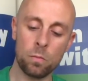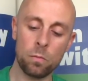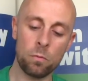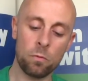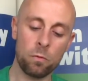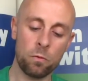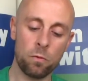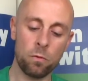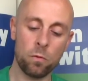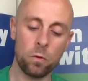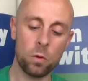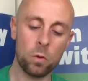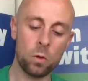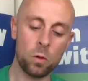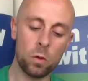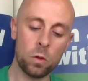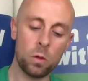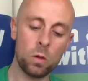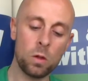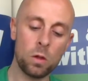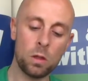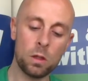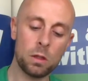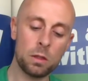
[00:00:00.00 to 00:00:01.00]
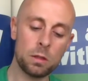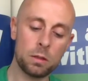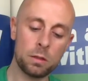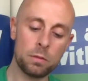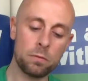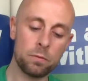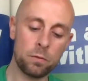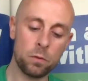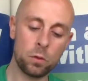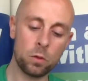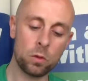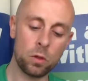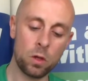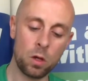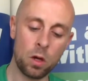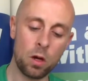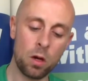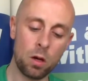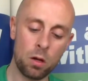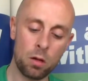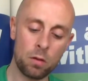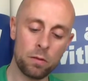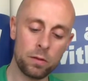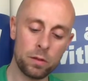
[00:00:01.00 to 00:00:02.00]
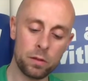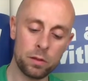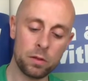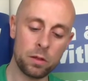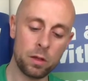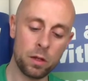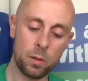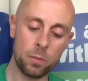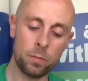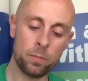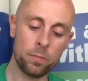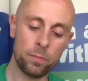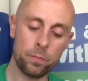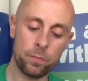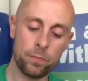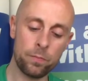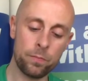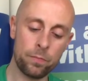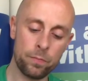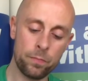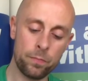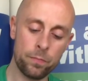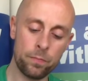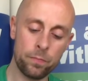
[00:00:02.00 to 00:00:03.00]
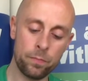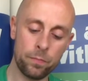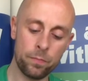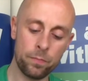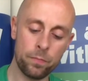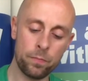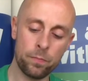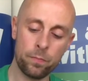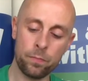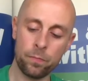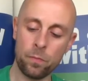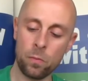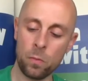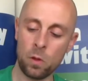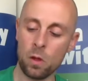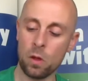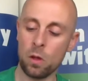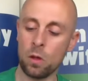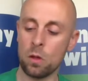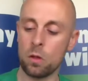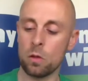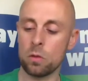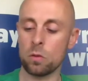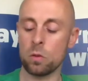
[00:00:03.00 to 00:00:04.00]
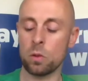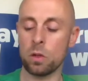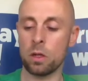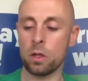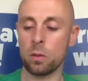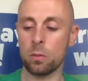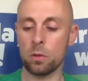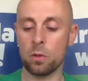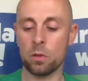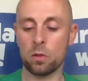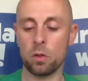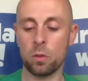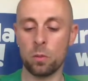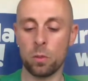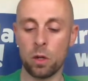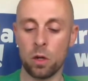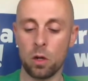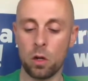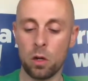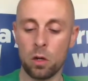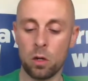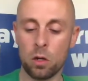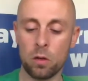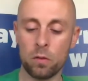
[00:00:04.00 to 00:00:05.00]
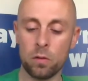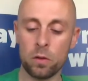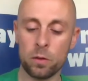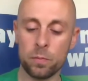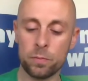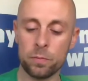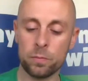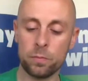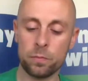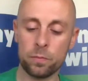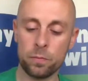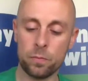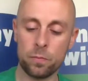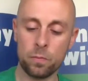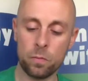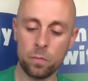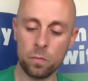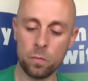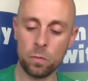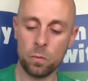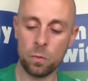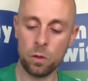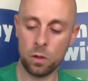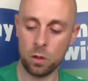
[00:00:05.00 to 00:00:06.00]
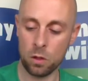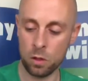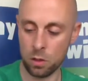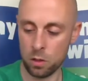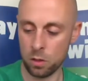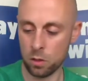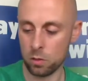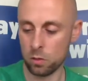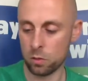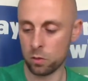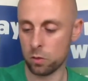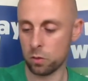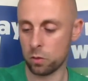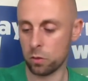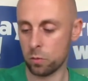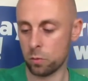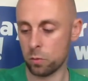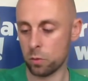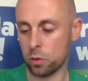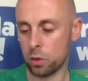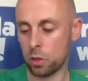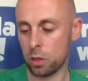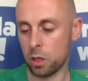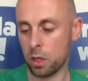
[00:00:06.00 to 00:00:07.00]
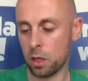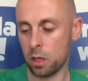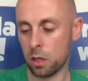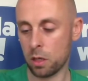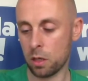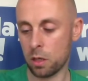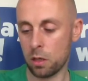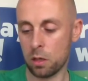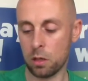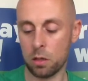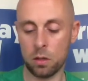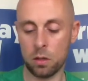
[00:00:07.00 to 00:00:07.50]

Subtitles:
4, 4.5 this time. So again, I'm going to turn my card over. Just double check.